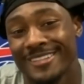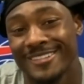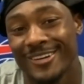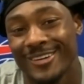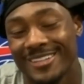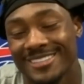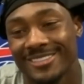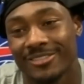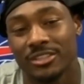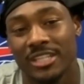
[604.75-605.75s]
You know, it's
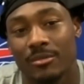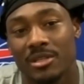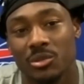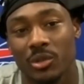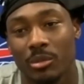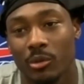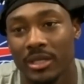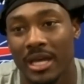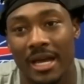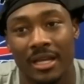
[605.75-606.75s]
the first game this week, but we
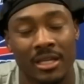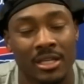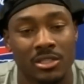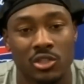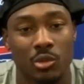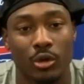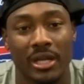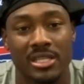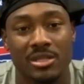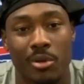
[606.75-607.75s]
got two more
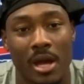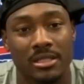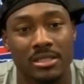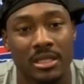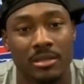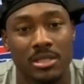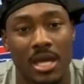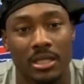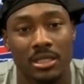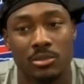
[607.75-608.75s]
days of practice to keep
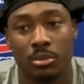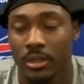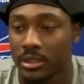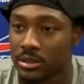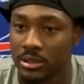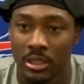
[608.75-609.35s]
stacking these bricks,